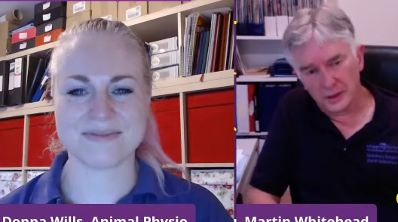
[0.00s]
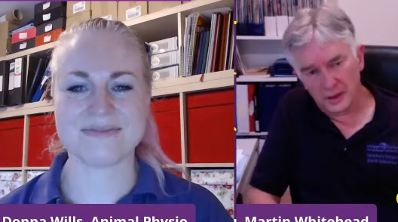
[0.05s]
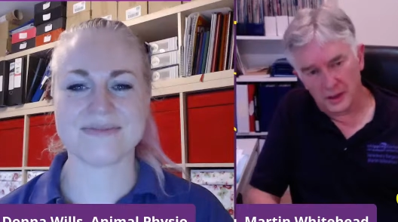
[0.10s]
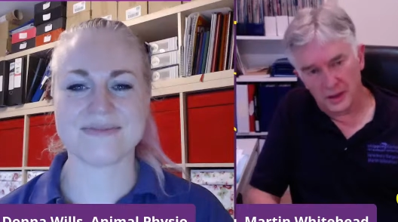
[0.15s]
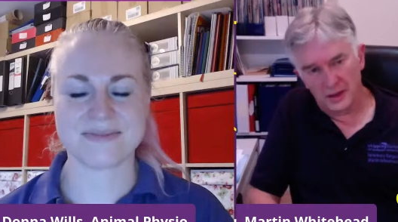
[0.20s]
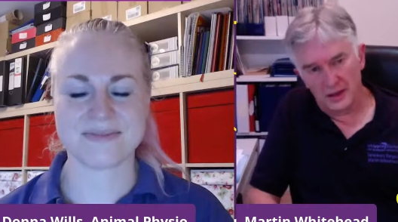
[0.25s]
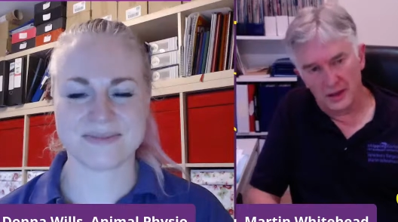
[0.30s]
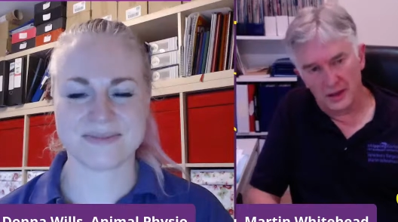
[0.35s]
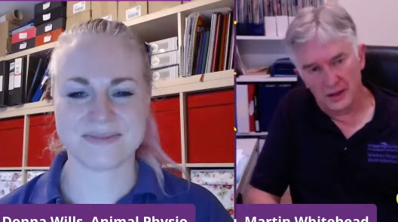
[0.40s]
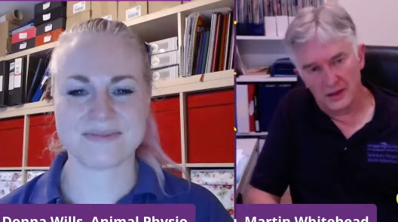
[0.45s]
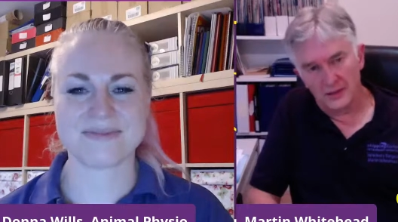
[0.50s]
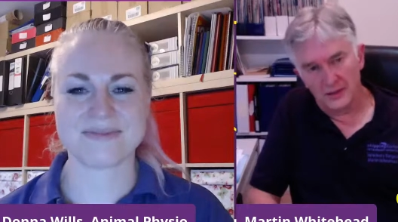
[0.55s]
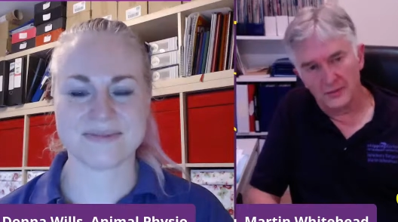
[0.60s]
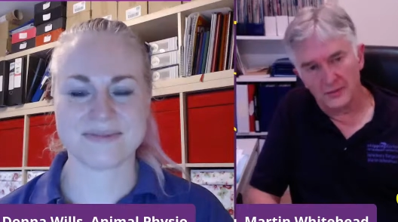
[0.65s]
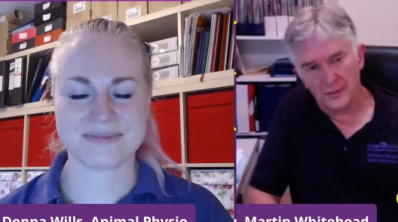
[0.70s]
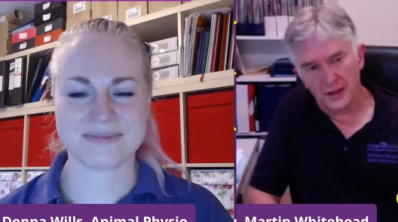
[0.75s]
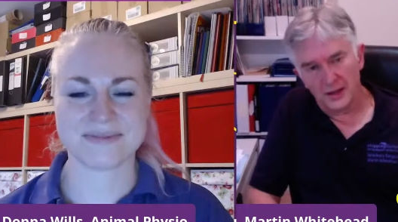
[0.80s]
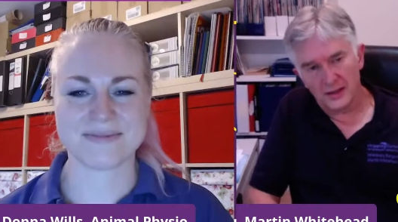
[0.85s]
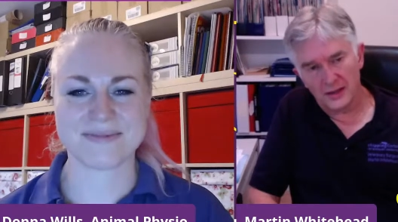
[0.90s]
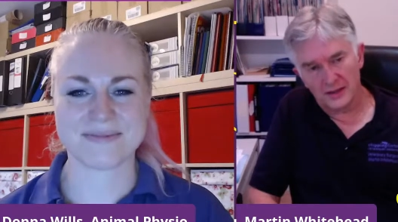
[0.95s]

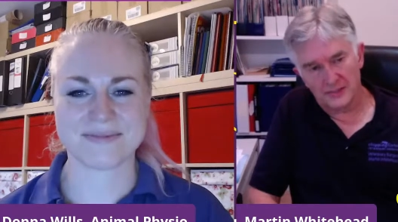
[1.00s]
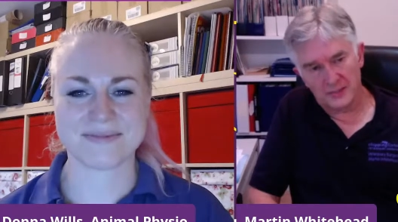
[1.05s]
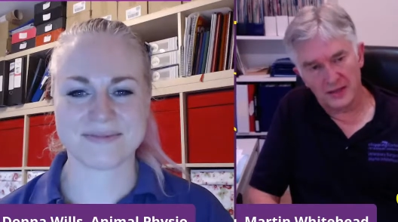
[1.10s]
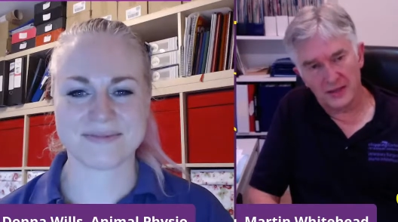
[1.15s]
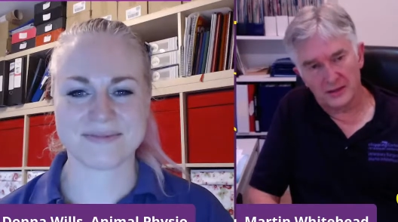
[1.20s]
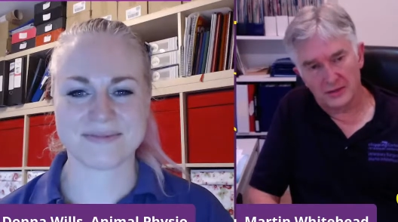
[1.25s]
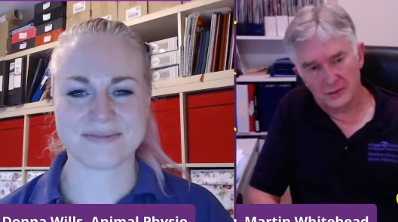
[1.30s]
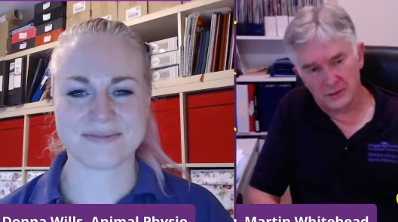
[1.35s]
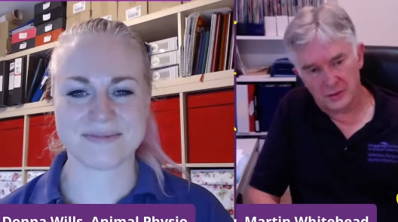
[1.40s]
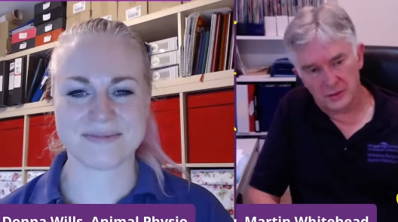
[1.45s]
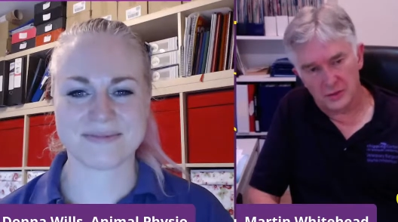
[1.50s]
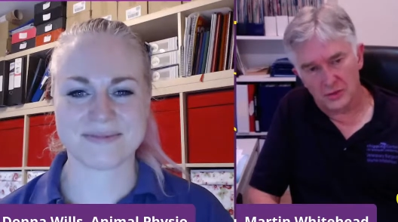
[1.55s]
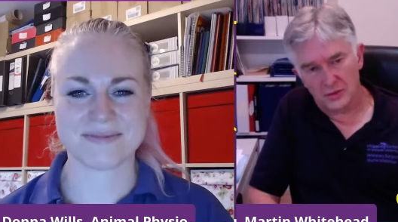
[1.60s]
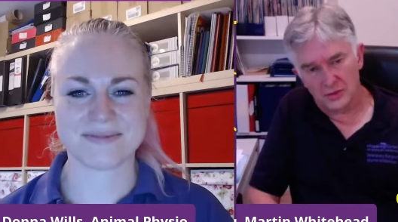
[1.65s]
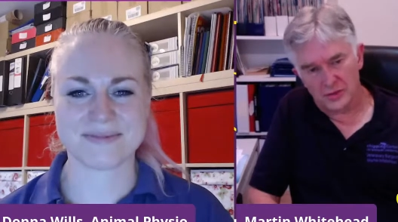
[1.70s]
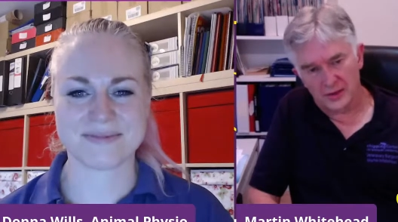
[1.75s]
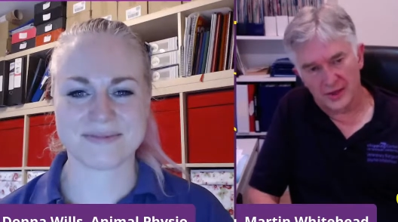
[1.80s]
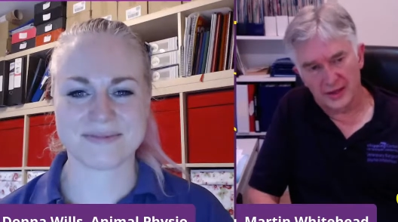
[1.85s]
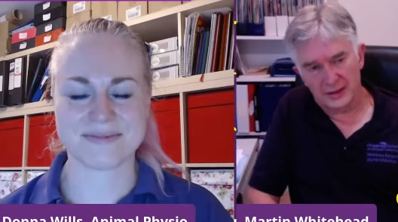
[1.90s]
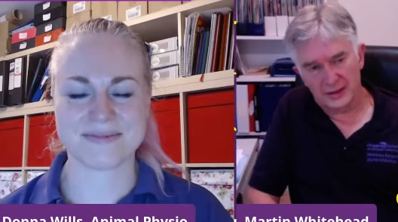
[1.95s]
Speaker 1: Um, and they're big,
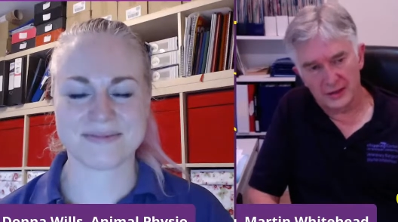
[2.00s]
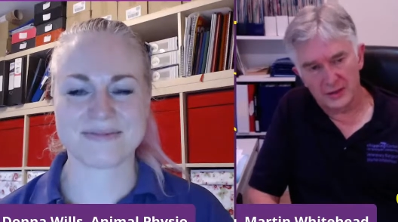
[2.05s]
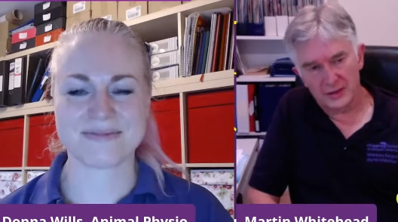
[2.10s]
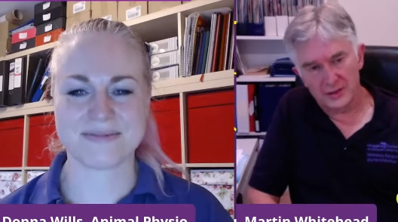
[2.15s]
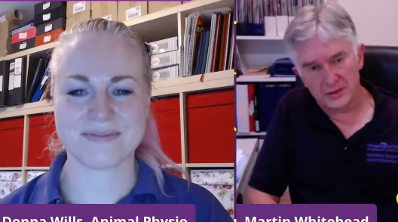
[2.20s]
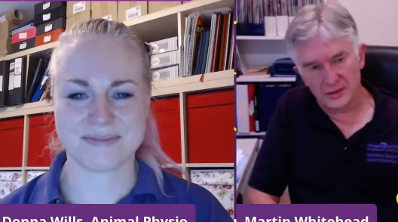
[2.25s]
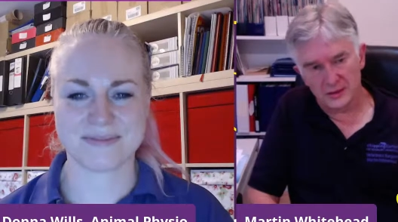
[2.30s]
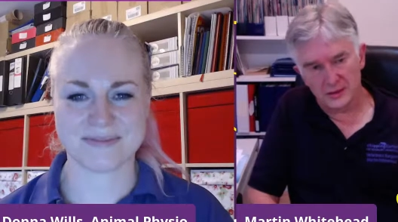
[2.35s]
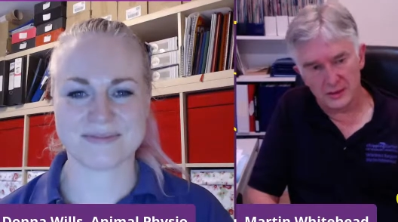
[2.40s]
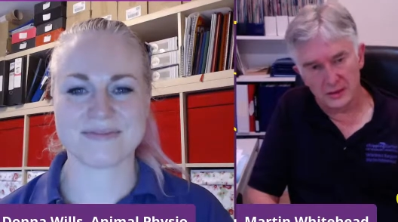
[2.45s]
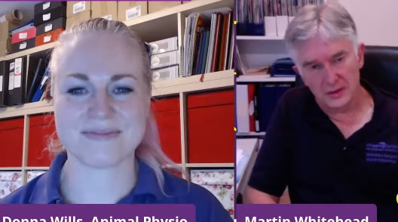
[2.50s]
strong things.